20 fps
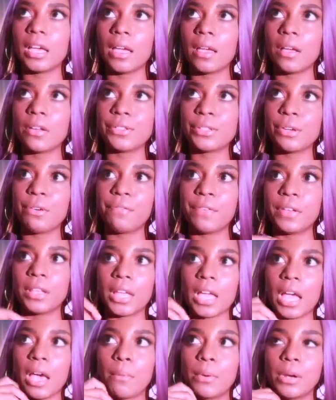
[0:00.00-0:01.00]
I also feel
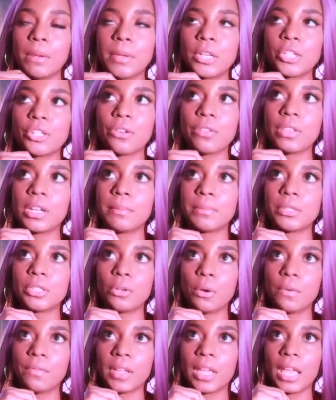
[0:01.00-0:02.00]
like I want to make sure that I'm
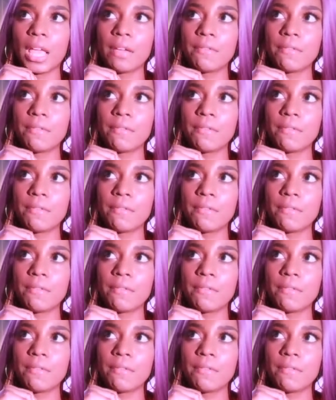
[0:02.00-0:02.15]
serving